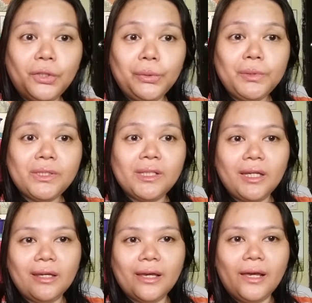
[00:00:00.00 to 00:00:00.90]
glue
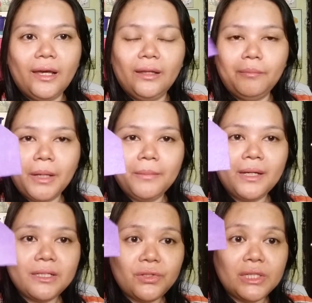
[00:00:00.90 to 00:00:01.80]
stick, and Mama
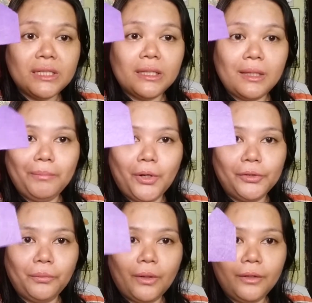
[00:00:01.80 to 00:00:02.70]
has recently
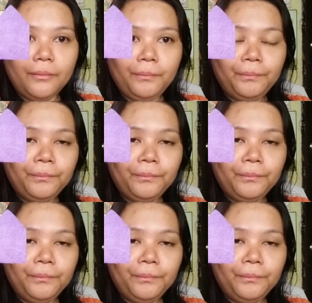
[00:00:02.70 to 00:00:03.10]
bought one.